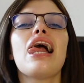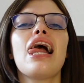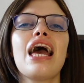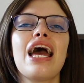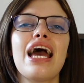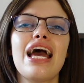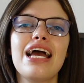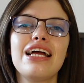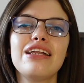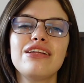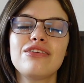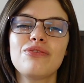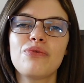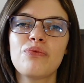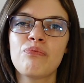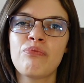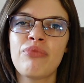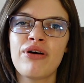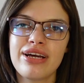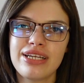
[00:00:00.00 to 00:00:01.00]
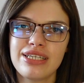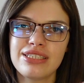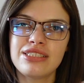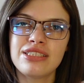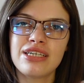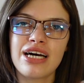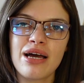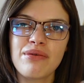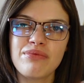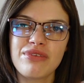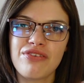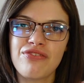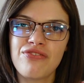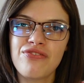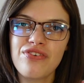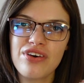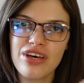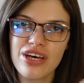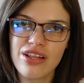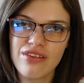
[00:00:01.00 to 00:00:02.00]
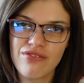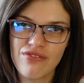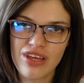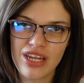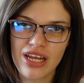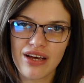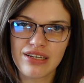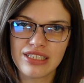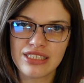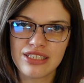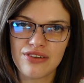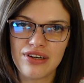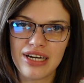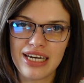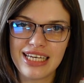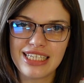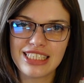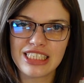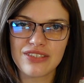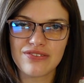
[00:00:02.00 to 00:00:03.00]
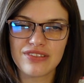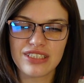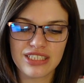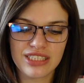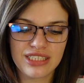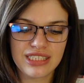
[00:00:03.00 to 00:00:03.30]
and by the time the third video is released of this